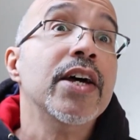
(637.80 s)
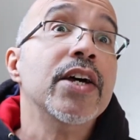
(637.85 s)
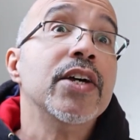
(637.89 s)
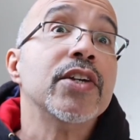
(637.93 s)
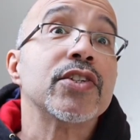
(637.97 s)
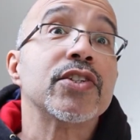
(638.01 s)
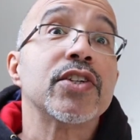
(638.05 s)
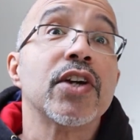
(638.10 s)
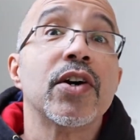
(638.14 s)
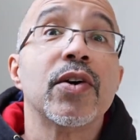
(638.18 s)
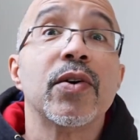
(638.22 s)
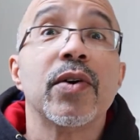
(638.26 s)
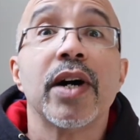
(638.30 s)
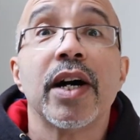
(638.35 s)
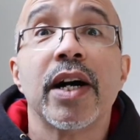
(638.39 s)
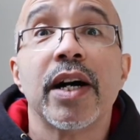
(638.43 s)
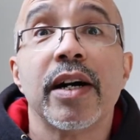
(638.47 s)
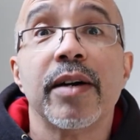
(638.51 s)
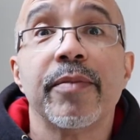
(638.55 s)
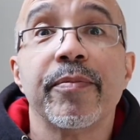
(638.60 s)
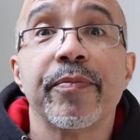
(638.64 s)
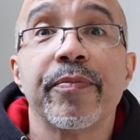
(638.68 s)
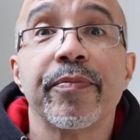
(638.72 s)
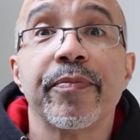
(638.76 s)

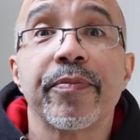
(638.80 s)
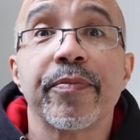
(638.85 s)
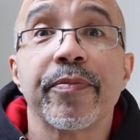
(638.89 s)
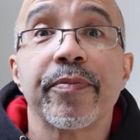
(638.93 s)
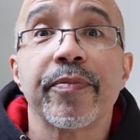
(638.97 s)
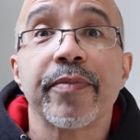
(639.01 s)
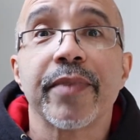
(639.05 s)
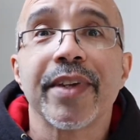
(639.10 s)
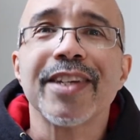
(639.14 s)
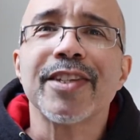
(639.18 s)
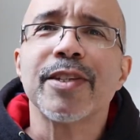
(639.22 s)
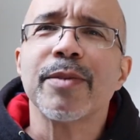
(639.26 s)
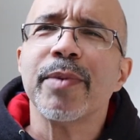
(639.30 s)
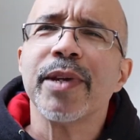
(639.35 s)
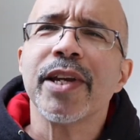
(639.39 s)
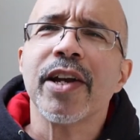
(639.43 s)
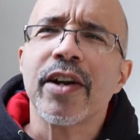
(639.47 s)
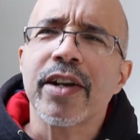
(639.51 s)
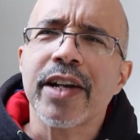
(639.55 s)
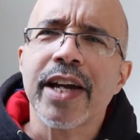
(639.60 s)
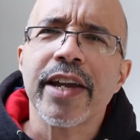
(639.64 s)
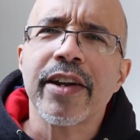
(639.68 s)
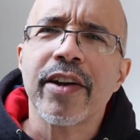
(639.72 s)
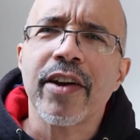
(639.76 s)
So, because it'd be
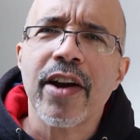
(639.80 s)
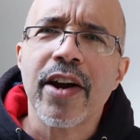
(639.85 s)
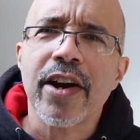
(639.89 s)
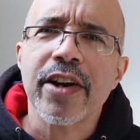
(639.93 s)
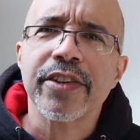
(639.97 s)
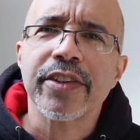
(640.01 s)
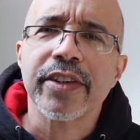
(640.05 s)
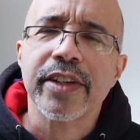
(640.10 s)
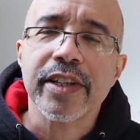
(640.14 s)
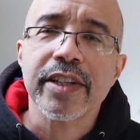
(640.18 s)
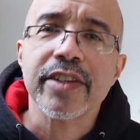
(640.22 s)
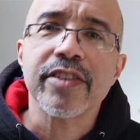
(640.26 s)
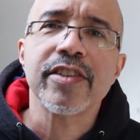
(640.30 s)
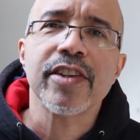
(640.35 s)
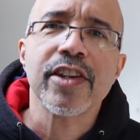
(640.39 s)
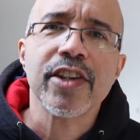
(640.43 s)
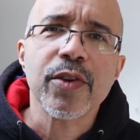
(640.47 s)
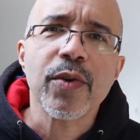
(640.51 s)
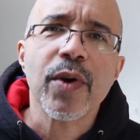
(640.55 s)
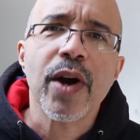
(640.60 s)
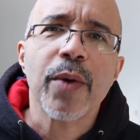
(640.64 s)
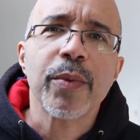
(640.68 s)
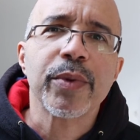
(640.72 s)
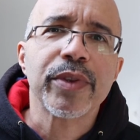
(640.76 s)
kind of hard to
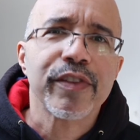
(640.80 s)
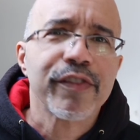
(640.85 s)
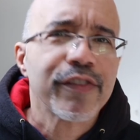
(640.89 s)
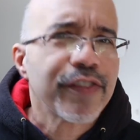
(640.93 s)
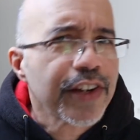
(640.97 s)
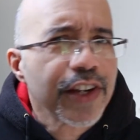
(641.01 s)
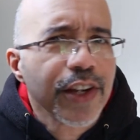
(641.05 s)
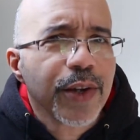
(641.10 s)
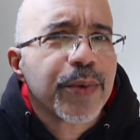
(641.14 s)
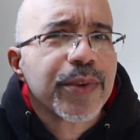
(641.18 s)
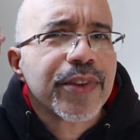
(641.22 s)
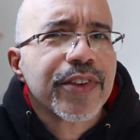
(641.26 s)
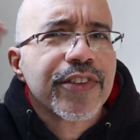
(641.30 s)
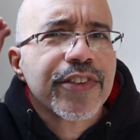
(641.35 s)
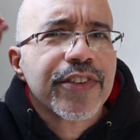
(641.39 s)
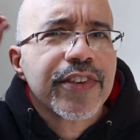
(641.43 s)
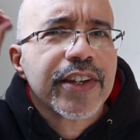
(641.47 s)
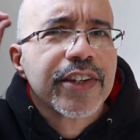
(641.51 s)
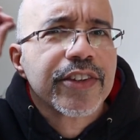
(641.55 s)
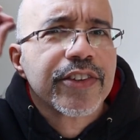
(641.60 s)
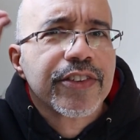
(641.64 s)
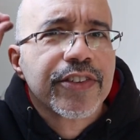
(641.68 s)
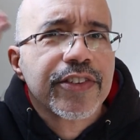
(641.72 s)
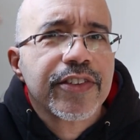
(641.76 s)
continue on with the video with this
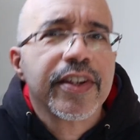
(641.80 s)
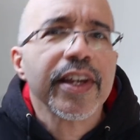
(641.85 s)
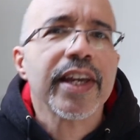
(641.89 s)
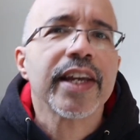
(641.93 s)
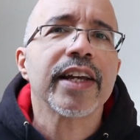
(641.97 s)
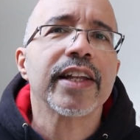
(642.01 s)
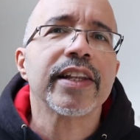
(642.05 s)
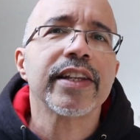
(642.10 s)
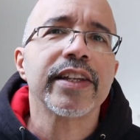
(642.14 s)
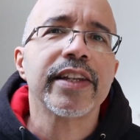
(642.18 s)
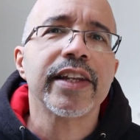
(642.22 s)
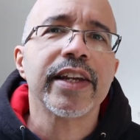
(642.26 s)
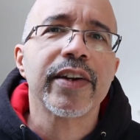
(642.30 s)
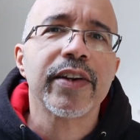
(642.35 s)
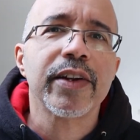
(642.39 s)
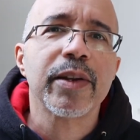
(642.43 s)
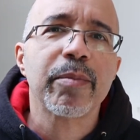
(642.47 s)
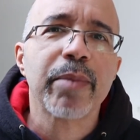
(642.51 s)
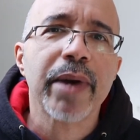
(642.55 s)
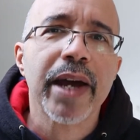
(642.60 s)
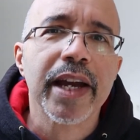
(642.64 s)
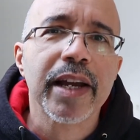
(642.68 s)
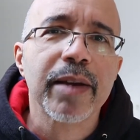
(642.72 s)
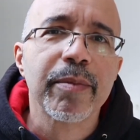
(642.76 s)
thing just tingling there in the
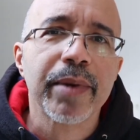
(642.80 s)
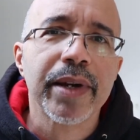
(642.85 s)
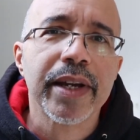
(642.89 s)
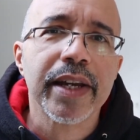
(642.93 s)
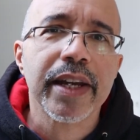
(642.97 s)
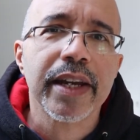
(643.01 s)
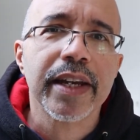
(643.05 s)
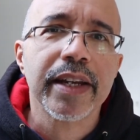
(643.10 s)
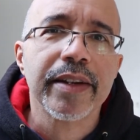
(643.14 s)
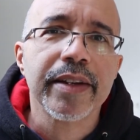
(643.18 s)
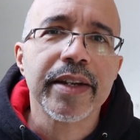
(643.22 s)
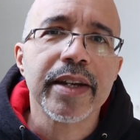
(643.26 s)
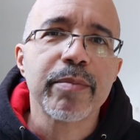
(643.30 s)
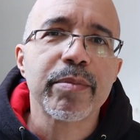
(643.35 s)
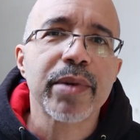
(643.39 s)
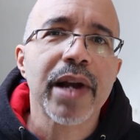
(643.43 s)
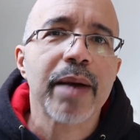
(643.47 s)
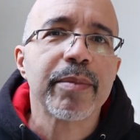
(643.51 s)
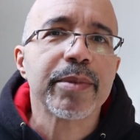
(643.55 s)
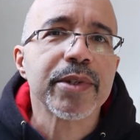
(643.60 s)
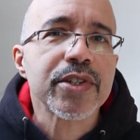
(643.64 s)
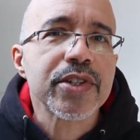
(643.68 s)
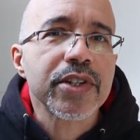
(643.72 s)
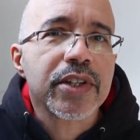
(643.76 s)
back of my head.
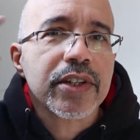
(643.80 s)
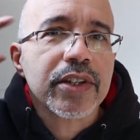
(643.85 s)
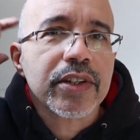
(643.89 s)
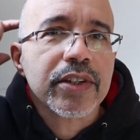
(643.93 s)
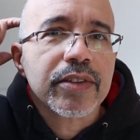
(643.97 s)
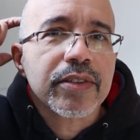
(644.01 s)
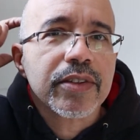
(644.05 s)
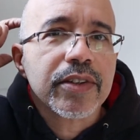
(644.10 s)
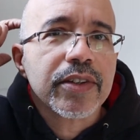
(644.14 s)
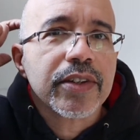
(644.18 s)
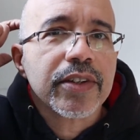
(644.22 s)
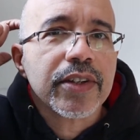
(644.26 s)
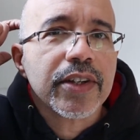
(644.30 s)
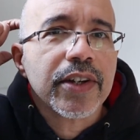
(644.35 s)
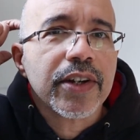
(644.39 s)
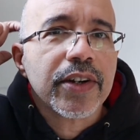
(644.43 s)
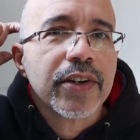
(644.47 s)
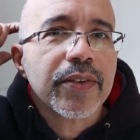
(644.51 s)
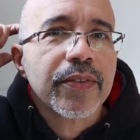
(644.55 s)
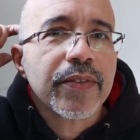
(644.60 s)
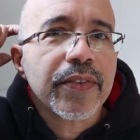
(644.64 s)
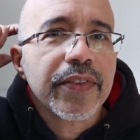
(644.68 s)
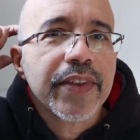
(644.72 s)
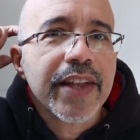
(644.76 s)
Probably should
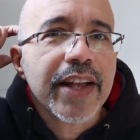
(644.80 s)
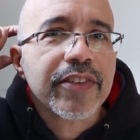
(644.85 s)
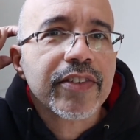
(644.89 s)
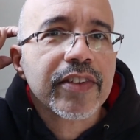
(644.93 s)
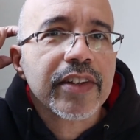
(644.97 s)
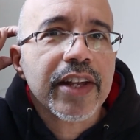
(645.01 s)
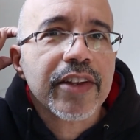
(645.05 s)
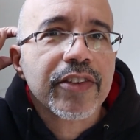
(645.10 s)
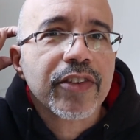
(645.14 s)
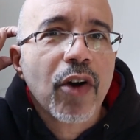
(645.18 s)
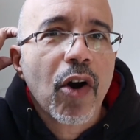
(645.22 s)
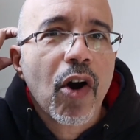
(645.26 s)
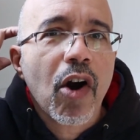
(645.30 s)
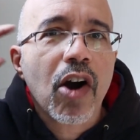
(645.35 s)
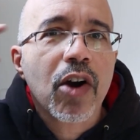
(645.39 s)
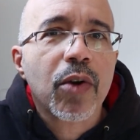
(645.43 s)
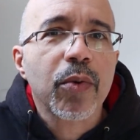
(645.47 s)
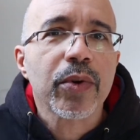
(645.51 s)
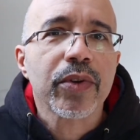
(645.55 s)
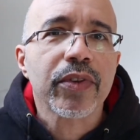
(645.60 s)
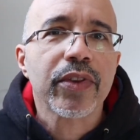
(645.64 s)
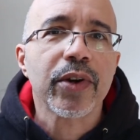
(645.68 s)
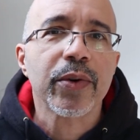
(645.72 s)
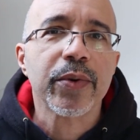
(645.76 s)
have, that's less
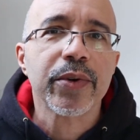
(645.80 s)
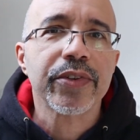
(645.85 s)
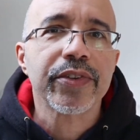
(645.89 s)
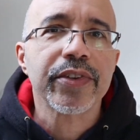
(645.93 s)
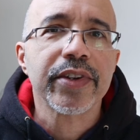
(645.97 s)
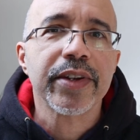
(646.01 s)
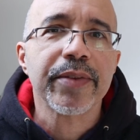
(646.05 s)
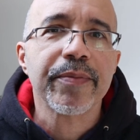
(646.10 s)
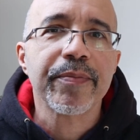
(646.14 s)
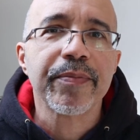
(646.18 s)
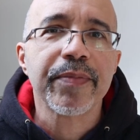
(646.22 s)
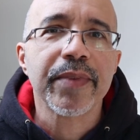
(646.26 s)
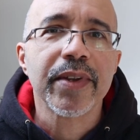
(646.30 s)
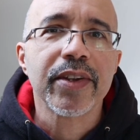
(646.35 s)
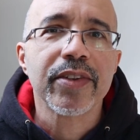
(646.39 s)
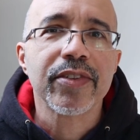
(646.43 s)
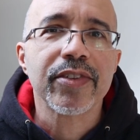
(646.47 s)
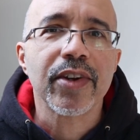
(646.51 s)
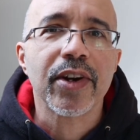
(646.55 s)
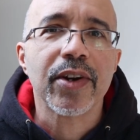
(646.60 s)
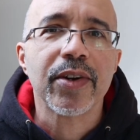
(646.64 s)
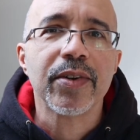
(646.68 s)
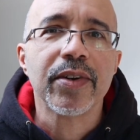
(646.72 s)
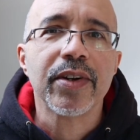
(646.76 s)
awkward though, isn't it?
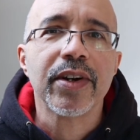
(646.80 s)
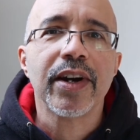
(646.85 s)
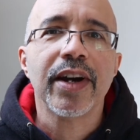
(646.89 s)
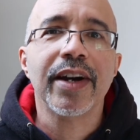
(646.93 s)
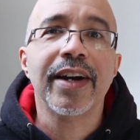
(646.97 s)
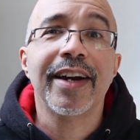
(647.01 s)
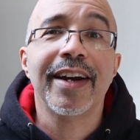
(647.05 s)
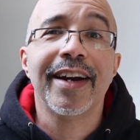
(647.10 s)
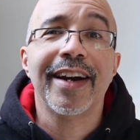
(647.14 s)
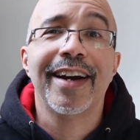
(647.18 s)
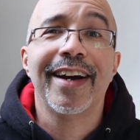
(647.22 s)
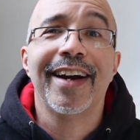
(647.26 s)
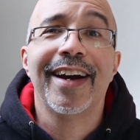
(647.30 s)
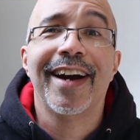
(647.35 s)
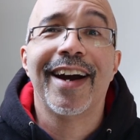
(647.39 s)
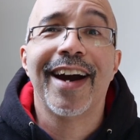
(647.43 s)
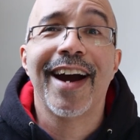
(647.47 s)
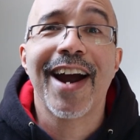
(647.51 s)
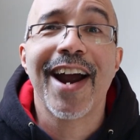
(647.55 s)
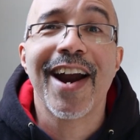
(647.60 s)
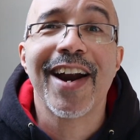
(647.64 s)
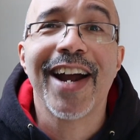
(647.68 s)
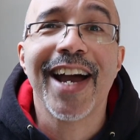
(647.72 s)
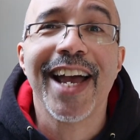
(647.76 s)
So,
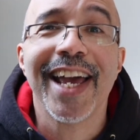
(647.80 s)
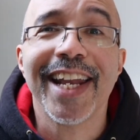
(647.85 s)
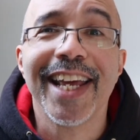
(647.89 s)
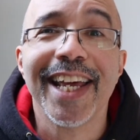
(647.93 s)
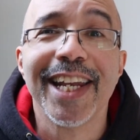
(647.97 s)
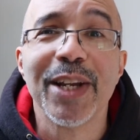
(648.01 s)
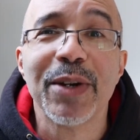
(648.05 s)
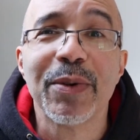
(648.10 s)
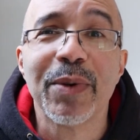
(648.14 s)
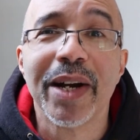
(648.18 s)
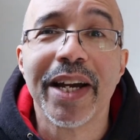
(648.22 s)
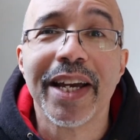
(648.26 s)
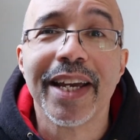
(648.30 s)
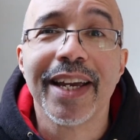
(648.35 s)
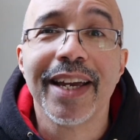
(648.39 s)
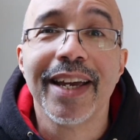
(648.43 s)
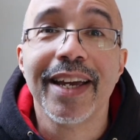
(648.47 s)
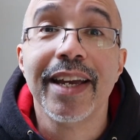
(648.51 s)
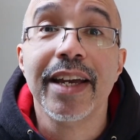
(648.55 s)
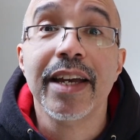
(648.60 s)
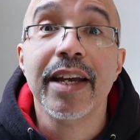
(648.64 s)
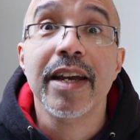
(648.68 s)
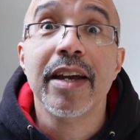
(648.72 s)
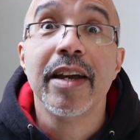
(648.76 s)
all right, anyway,
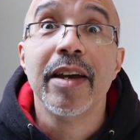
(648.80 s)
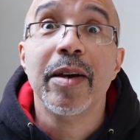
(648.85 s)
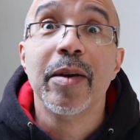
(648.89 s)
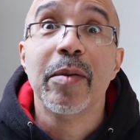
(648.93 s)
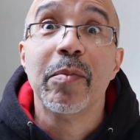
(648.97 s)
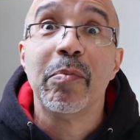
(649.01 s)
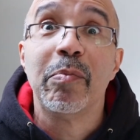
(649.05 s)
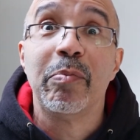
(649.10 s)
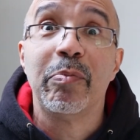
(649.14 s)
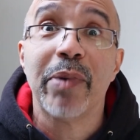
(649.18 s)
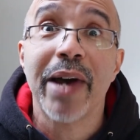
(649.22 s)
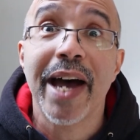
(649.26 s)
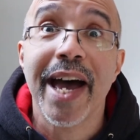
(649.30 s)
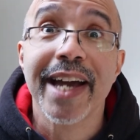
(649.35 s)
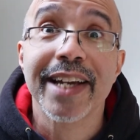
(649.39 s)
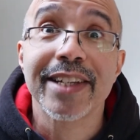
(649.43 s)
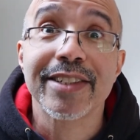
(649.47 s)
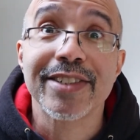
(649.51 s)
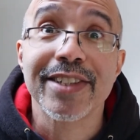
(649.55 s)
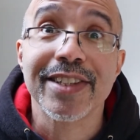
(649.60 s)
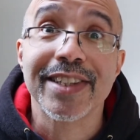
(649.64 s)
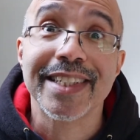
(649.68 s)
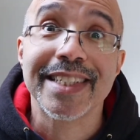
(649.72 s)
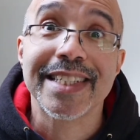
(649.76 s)
back
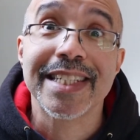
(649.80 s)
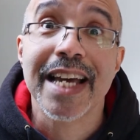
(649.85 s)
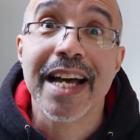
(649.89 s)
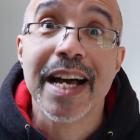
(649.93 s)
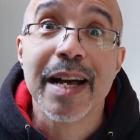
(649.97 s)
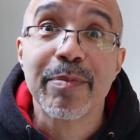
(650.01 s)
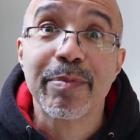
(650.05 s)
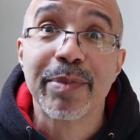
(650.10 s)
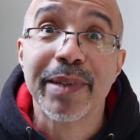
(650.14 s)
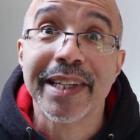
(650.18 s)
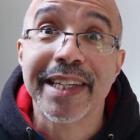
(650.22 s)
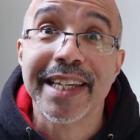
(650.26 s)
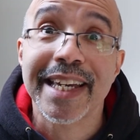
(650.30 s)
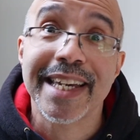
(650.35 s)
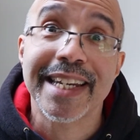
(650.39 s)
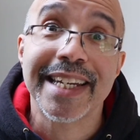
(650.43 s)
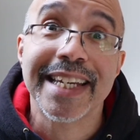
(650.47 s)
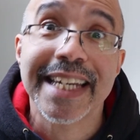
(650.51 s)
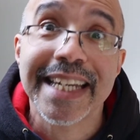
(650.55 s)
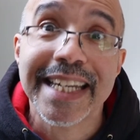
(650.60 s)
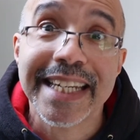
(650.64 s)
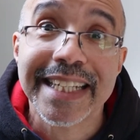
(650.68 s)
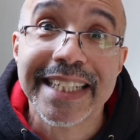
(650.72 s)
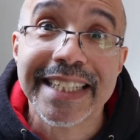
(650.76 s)
to the topic at
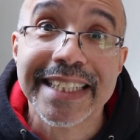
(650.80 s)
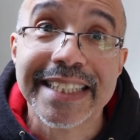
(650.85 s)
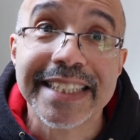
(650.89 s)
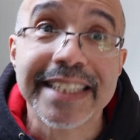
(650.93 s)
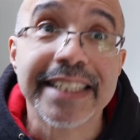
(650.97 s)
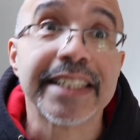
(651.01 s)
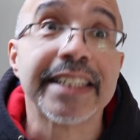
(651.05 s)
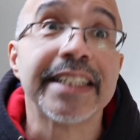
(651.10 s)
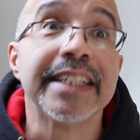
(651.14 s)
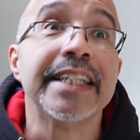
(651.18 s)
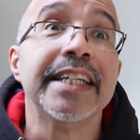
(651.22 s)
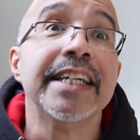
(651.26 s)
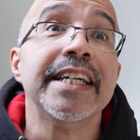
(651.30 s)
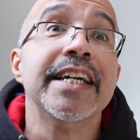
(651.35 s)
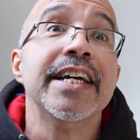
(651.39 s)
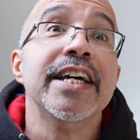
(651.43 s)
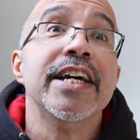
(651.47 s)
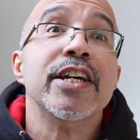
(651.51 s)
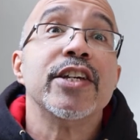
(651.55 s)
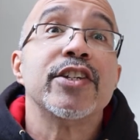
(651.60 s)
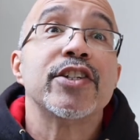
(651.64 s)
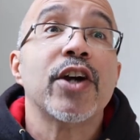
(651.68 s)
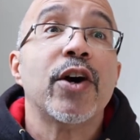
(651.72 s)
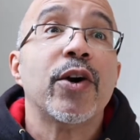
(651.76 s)
hand.
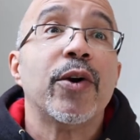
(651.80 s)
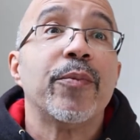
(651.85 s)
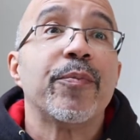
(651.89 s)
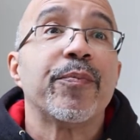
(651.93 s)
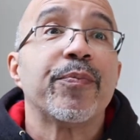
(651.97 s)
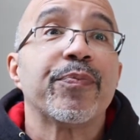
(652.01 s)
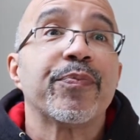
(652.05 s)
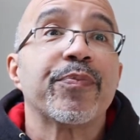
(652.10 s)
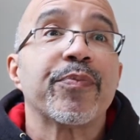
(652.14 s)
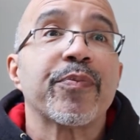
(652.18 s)
So,